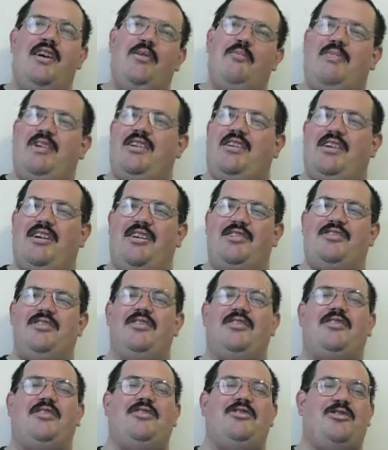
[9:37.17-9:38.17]
because you
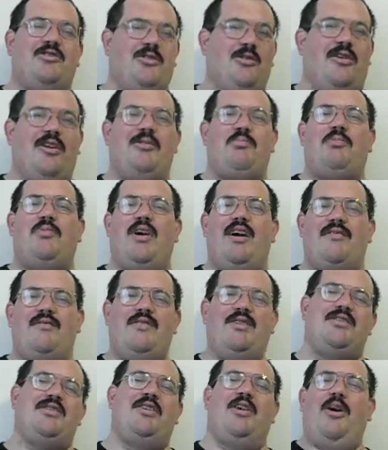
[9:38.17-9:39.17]
can join
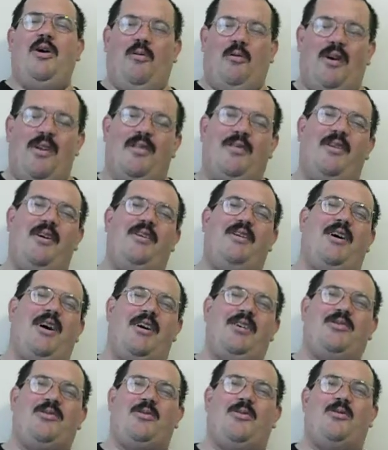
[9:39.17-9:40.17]
breakfast with the
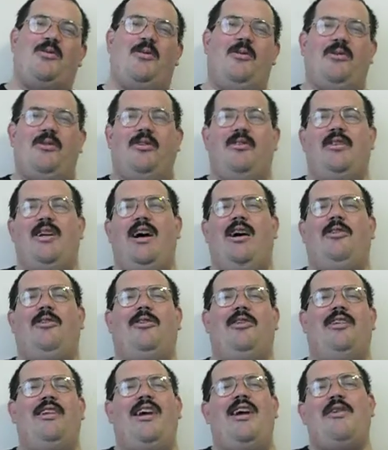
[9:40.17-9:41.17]
Nitro Corner now
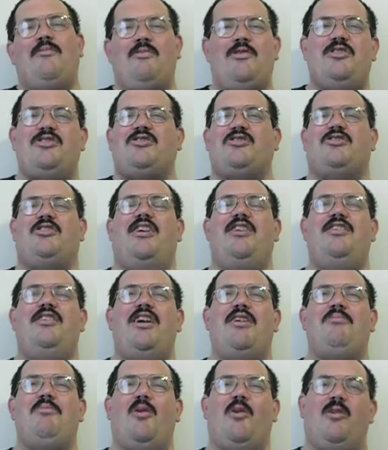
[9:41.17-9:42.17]
on every
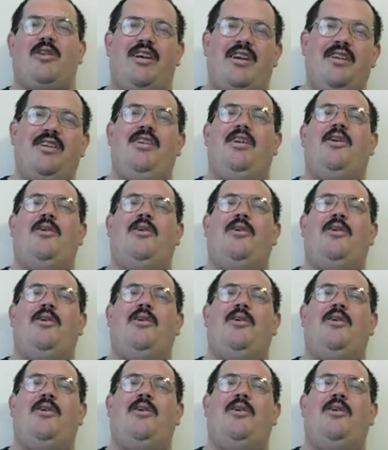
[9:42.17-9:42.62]
Sunday morning